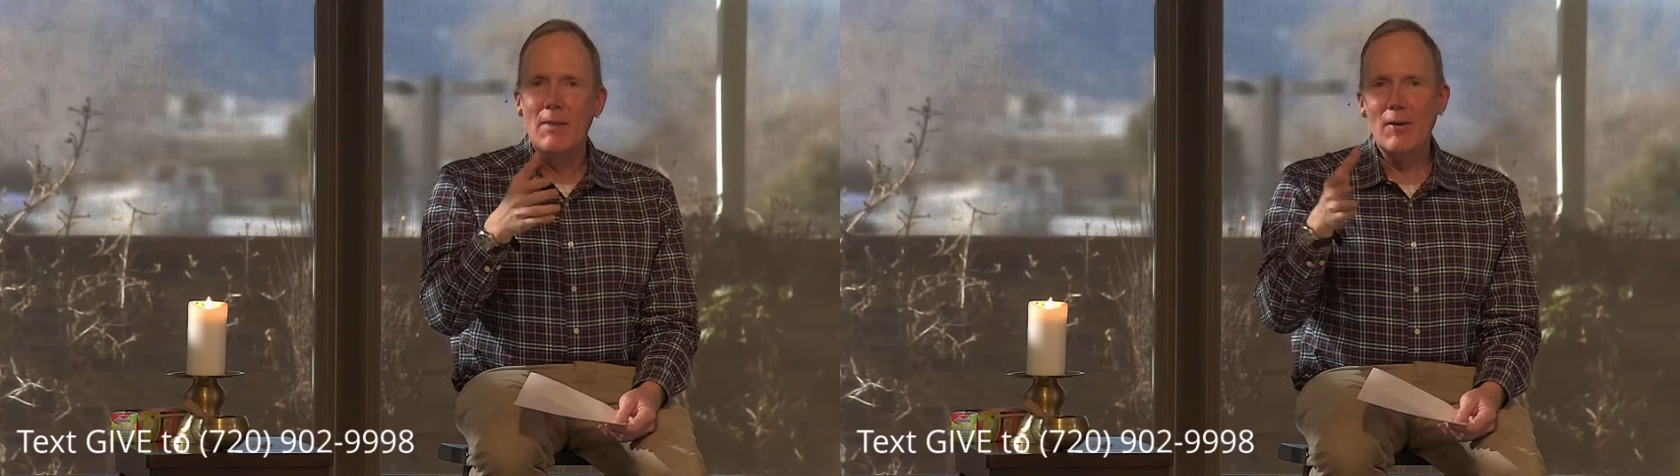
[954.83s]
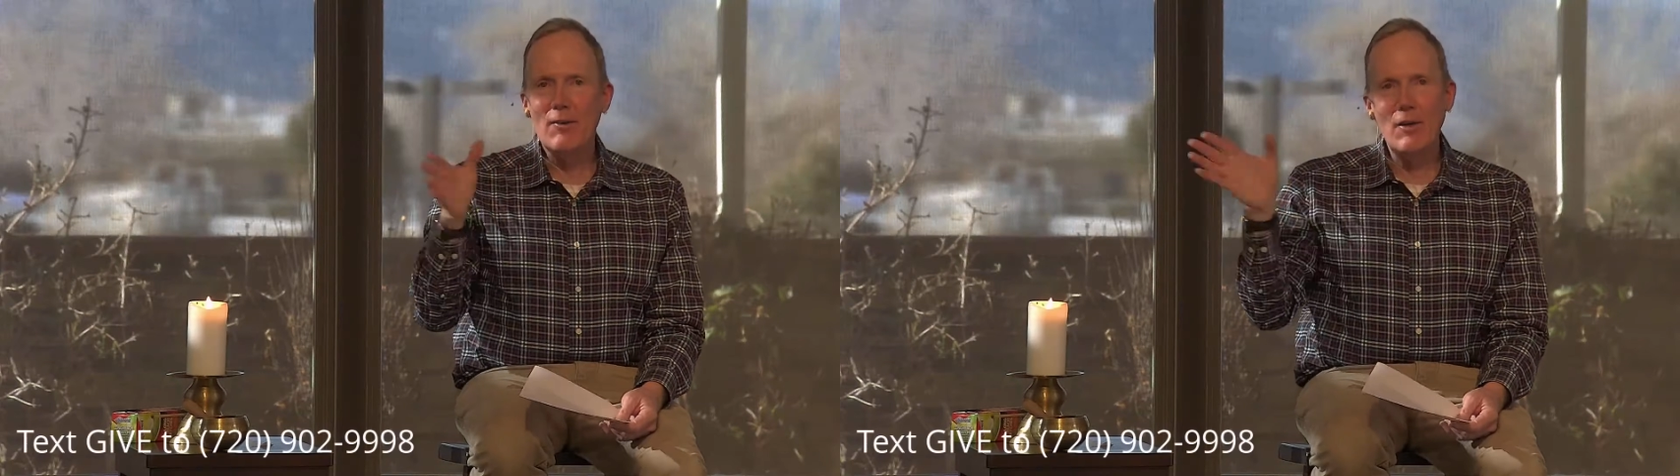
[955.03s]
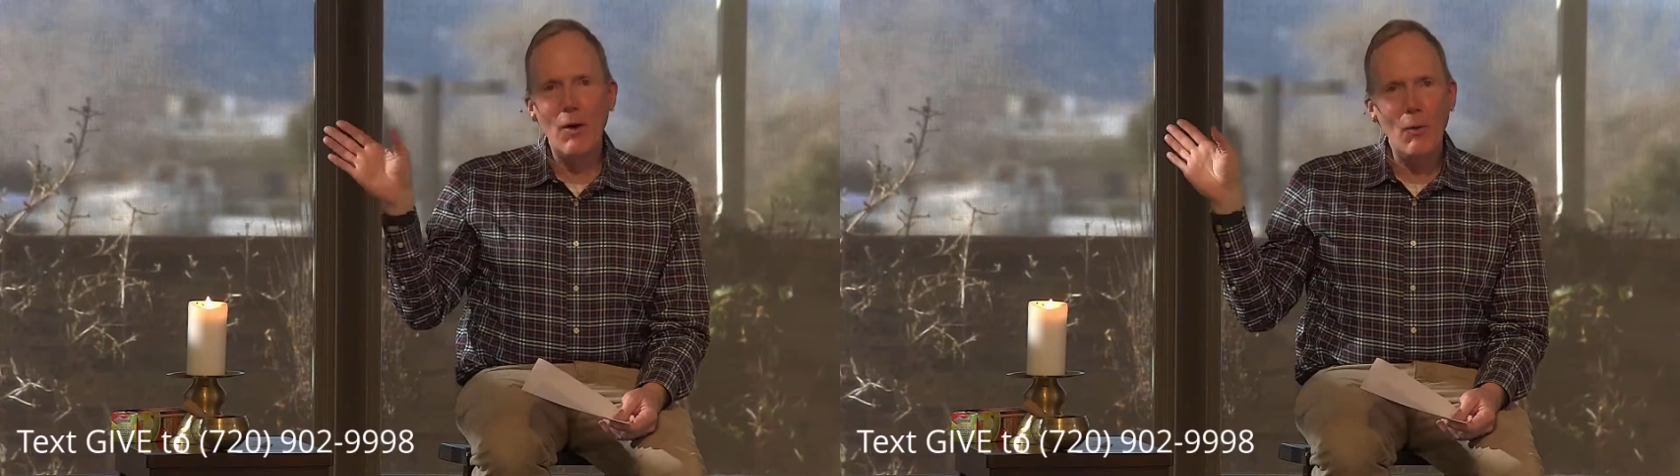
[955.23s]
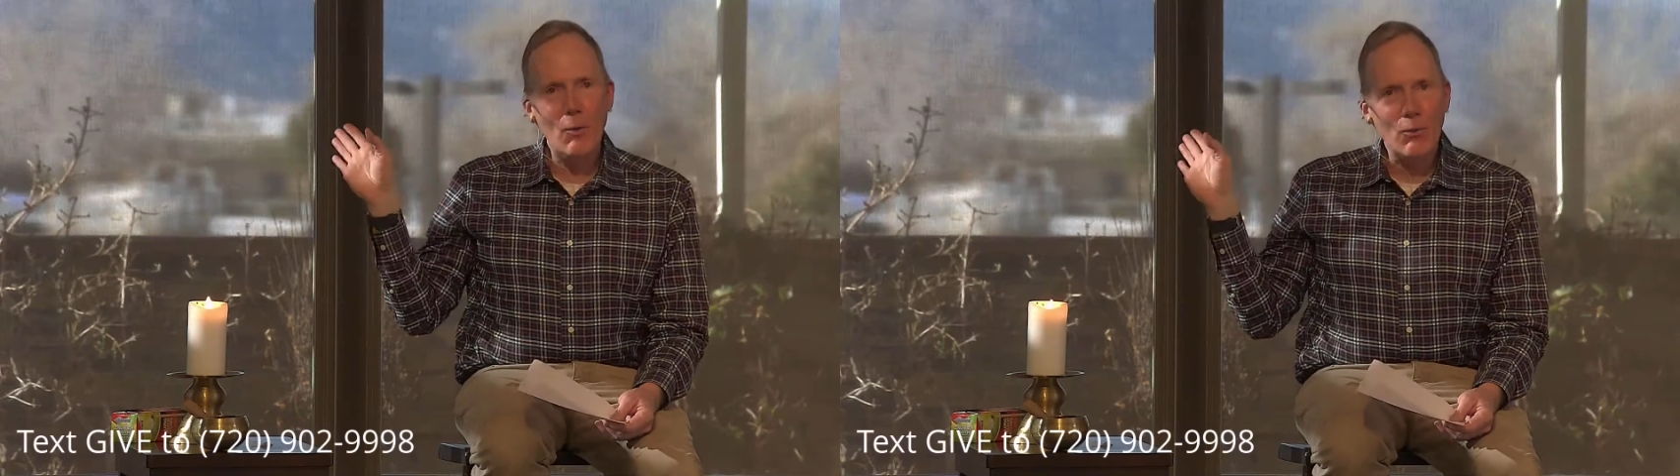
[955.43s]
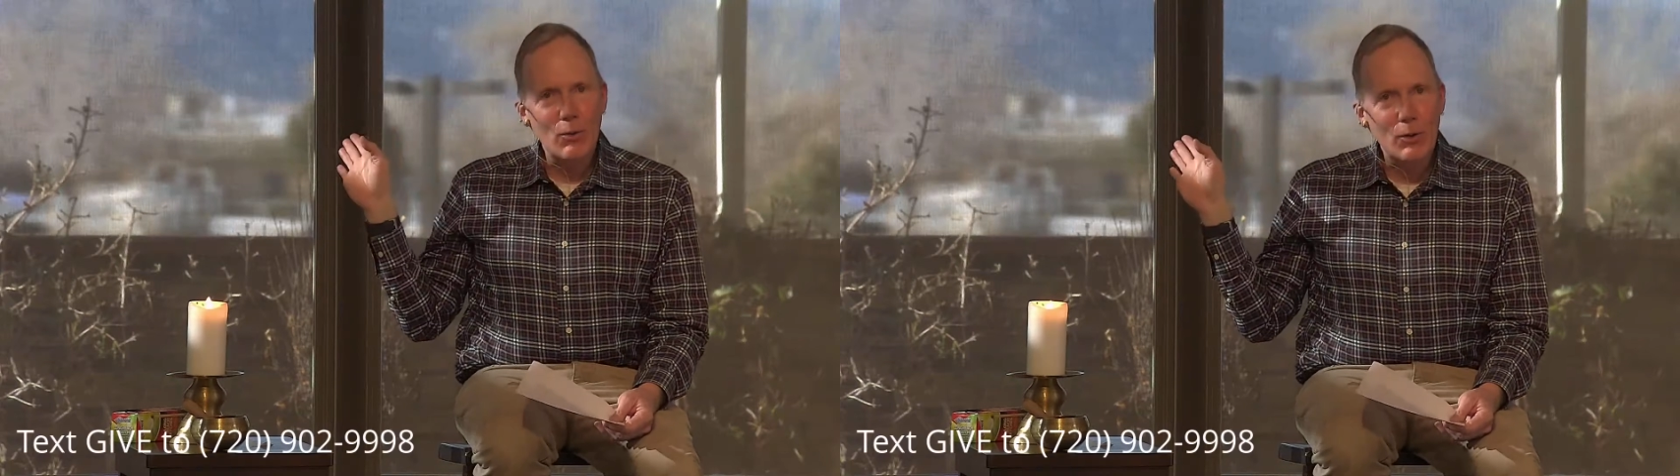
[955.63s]
There's no
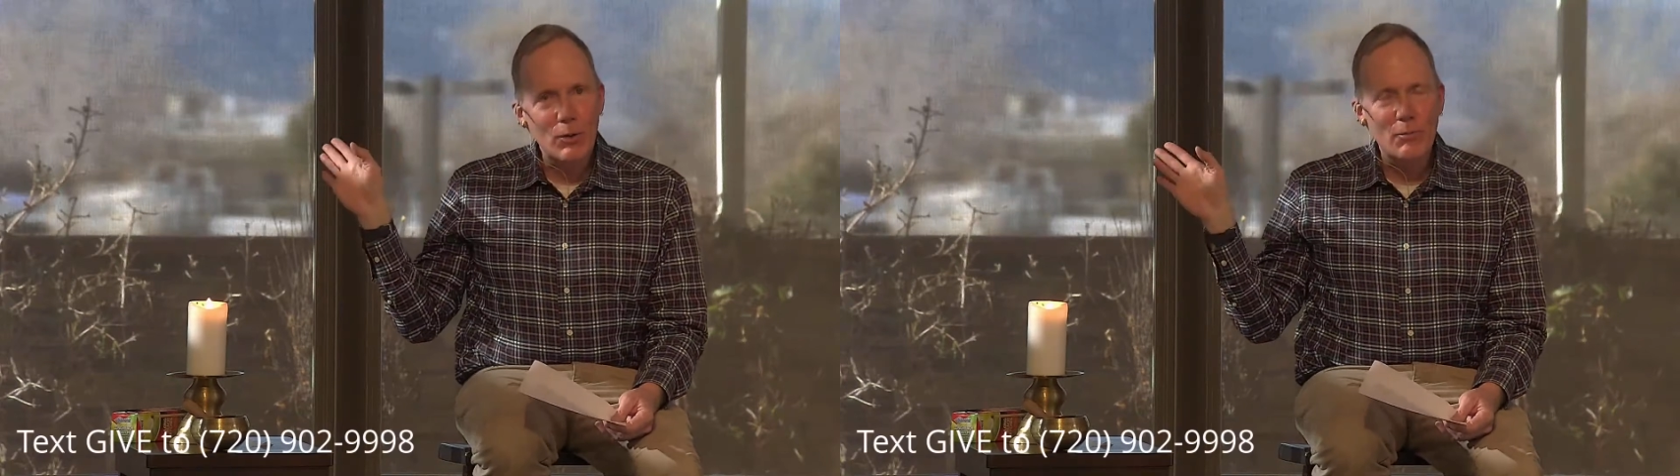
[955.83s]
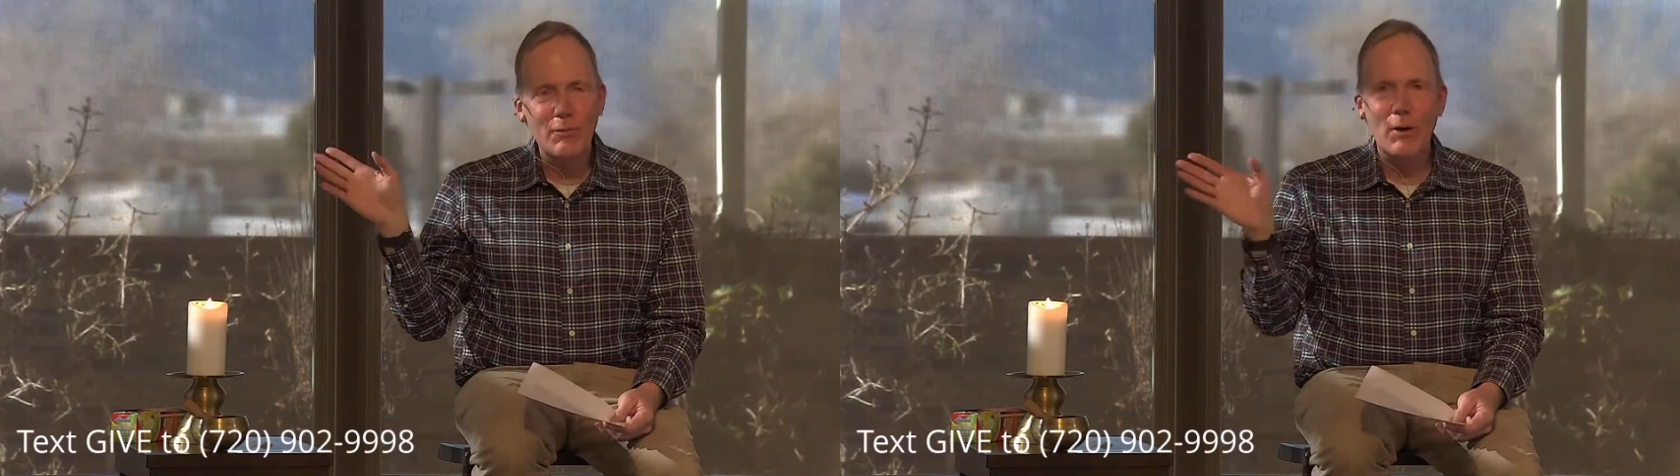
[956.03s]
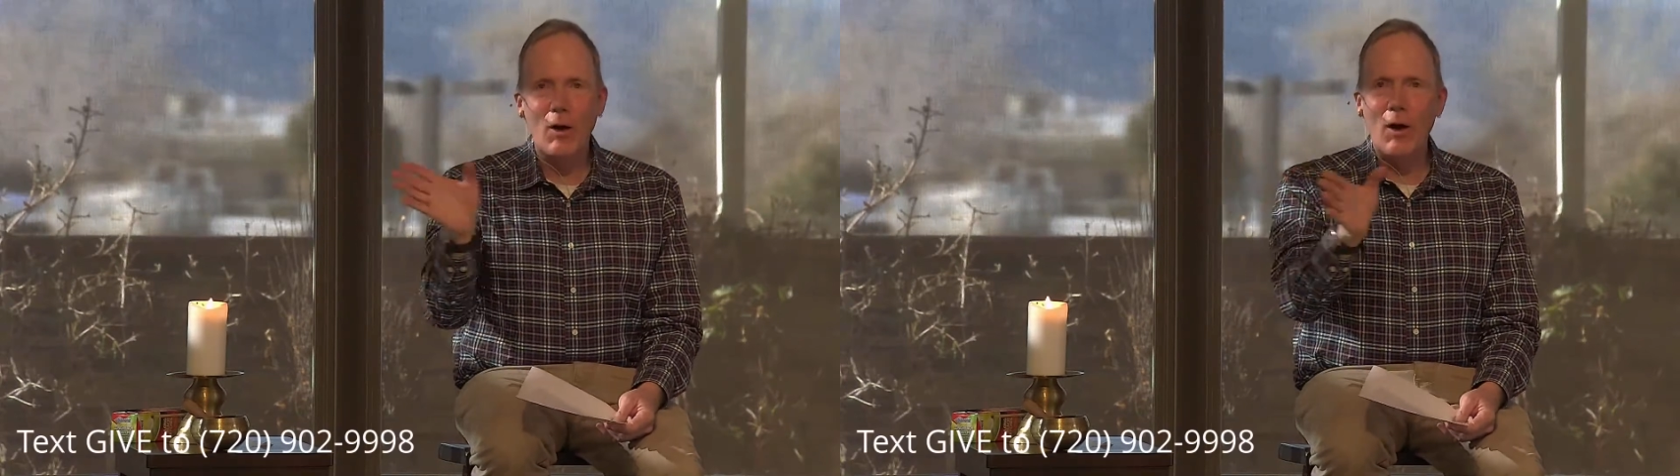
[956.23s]
room for